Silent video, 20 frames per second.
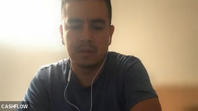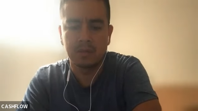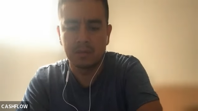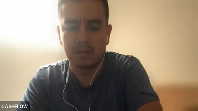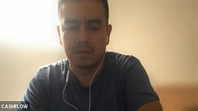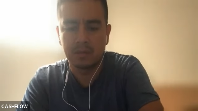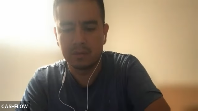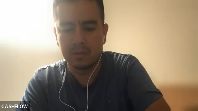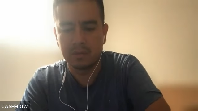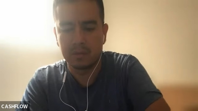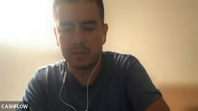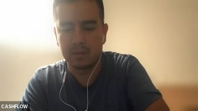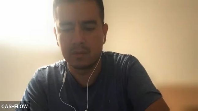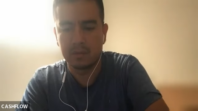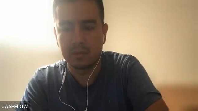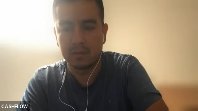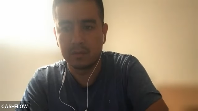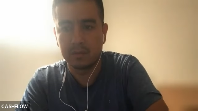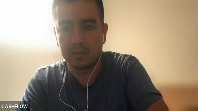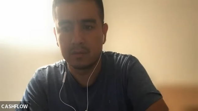
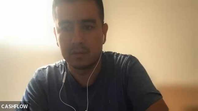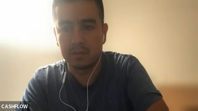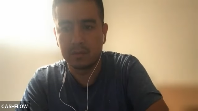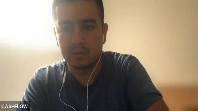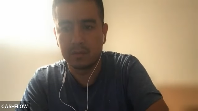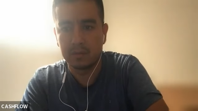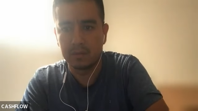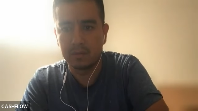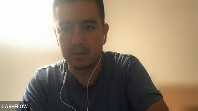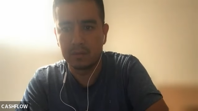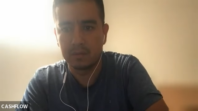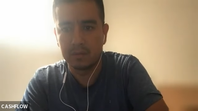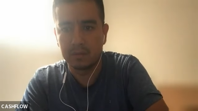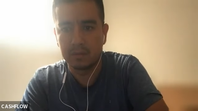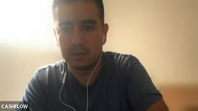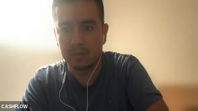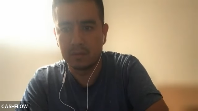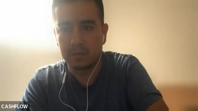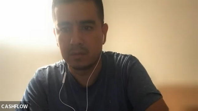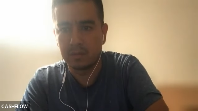
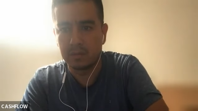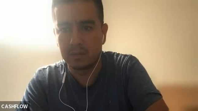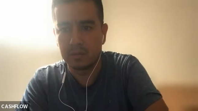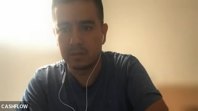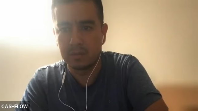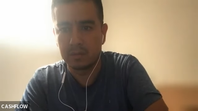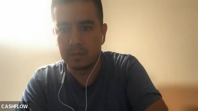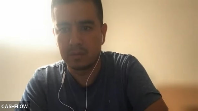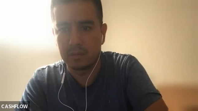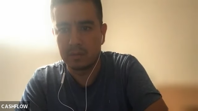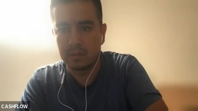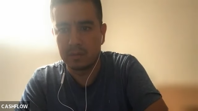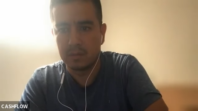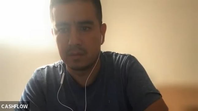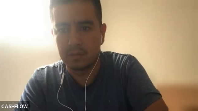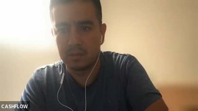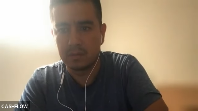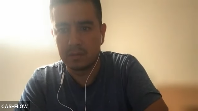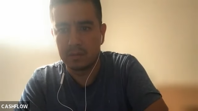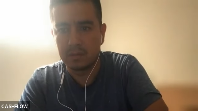
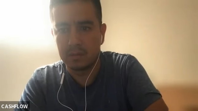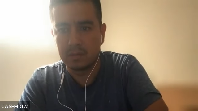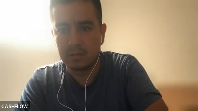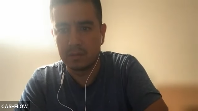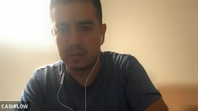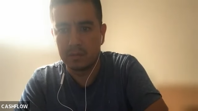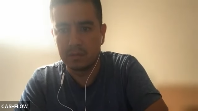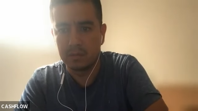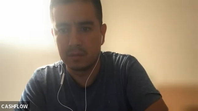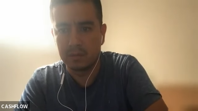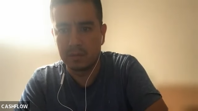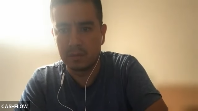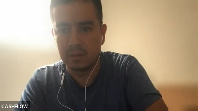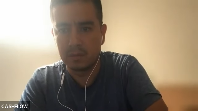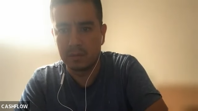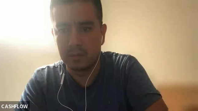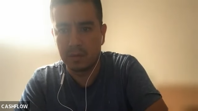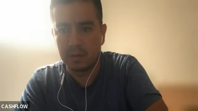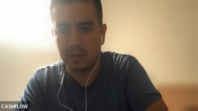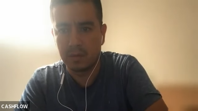
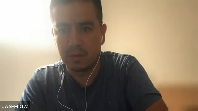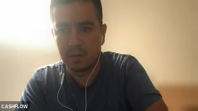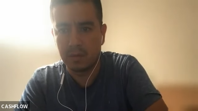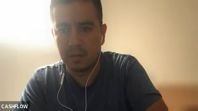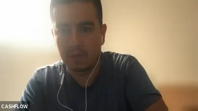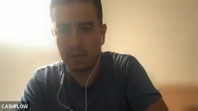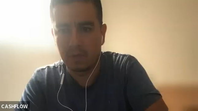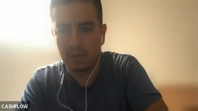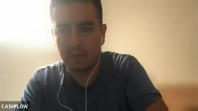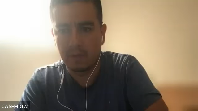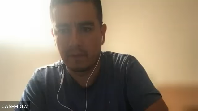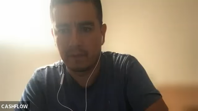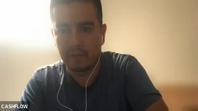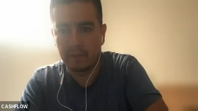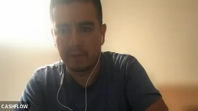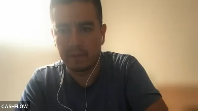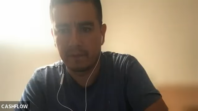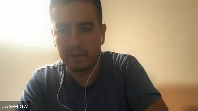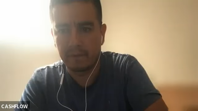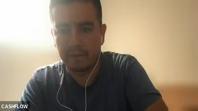
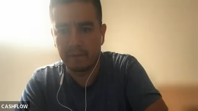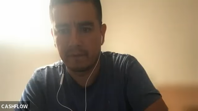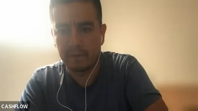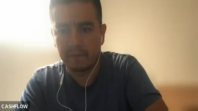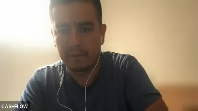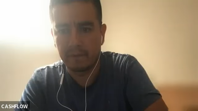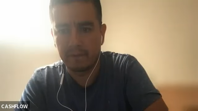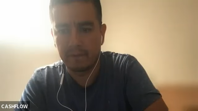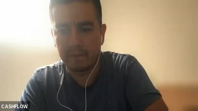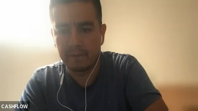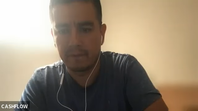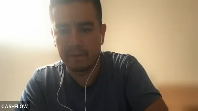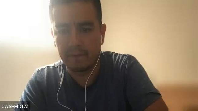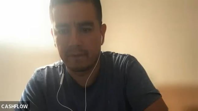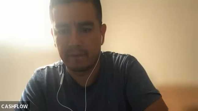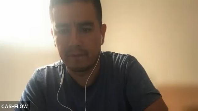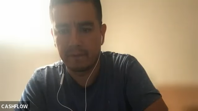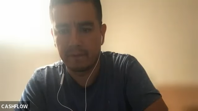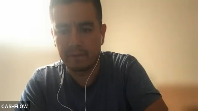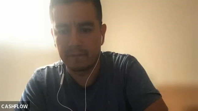
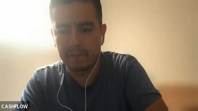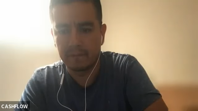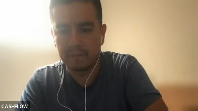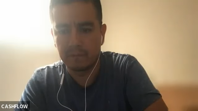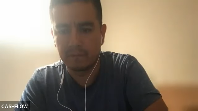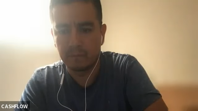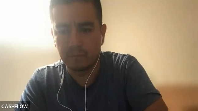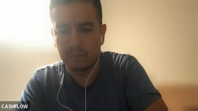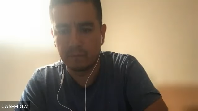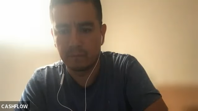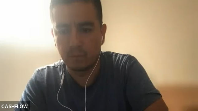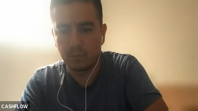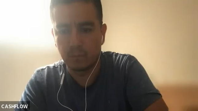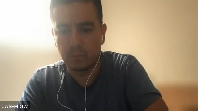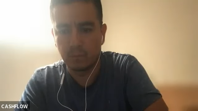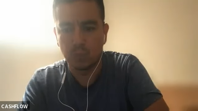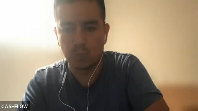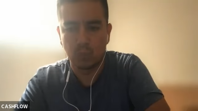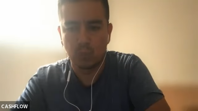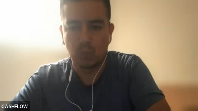
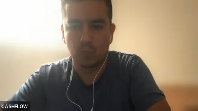Nothing is said.